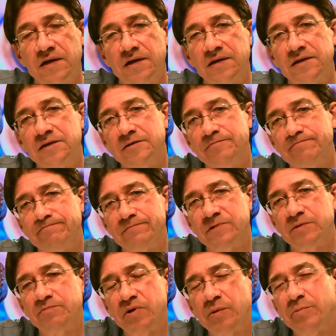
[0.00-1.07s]
The
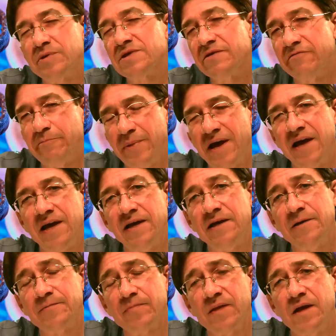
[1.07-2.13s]
purpose of
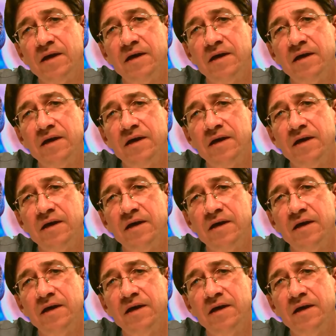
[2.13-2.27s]
pain